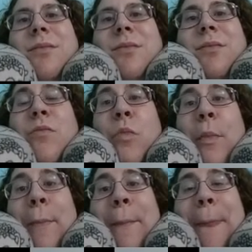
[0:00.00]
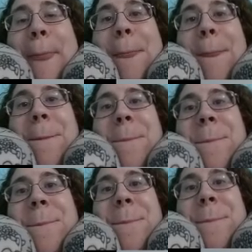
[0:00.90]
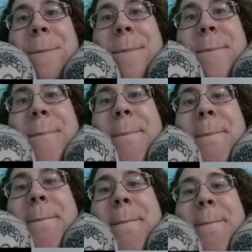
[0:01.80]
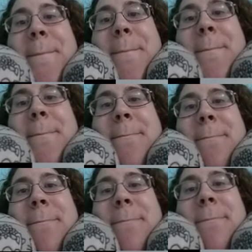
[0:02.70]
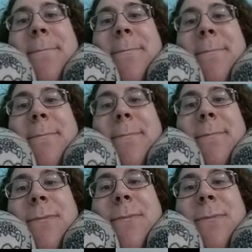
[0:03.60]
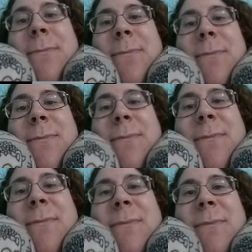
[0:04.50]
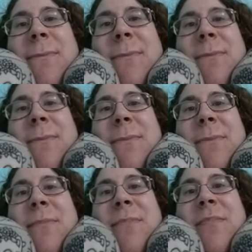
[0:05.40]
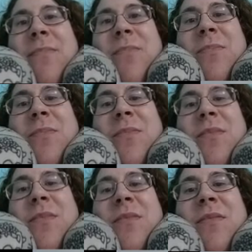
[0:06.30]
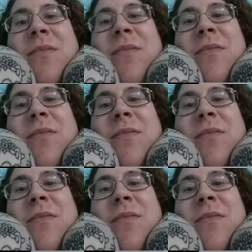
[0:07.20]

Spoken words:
[no speech]